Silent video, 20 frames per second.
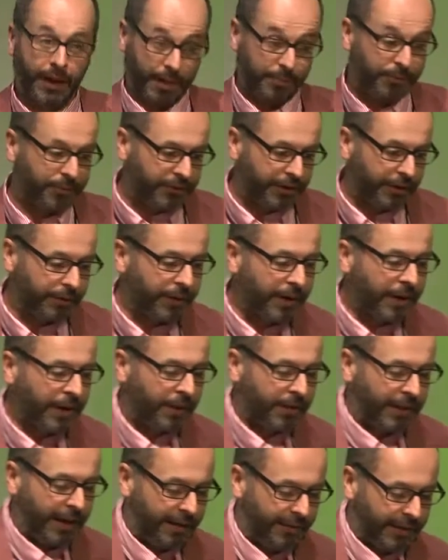So
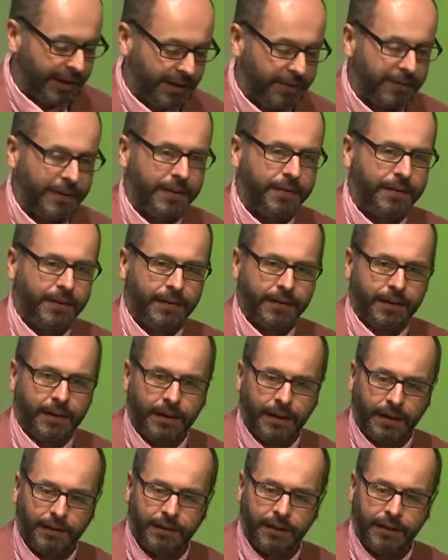
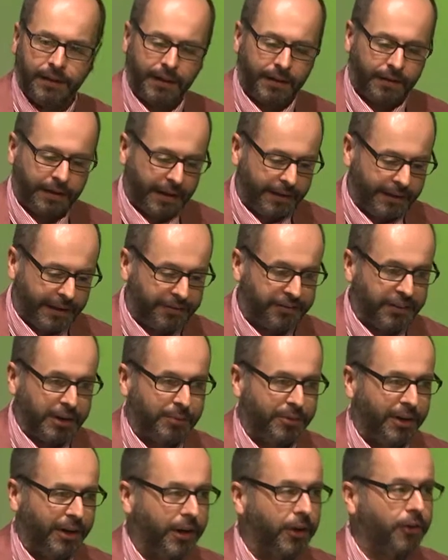that
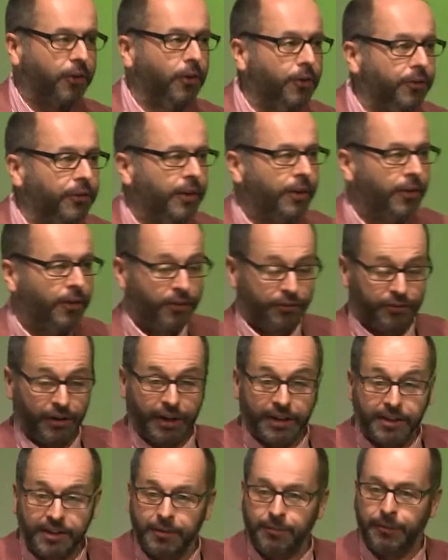seems like a good
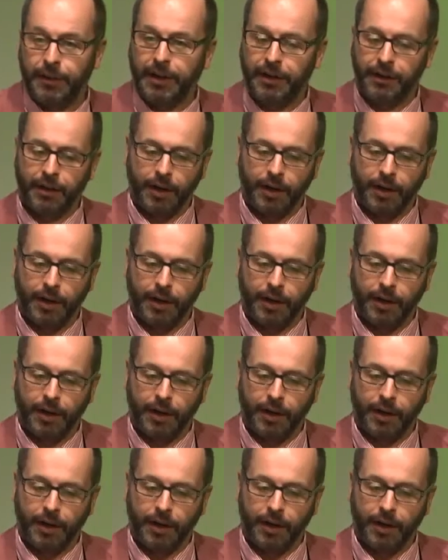scientific